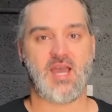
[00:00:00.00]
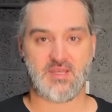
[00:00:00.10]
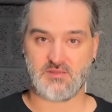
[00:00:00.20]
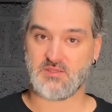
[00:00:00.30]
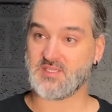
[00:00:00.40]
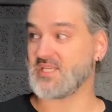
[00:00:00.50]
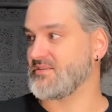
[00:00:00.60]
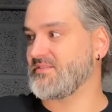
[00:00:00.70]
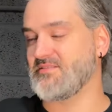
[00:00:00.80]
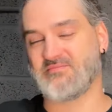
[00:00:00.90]
And I did.
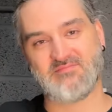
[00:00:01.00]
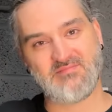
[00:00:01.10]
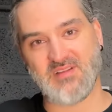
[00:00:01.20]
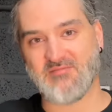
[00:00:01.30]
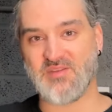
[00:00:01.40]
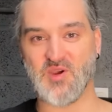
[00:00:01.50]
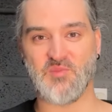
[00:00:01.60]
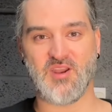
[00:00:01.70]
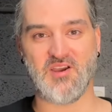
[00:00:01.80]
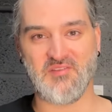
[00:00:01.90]
I rebuilt
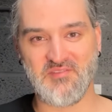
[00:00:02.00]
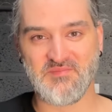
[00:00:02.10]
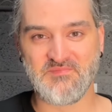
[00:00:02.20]
my life.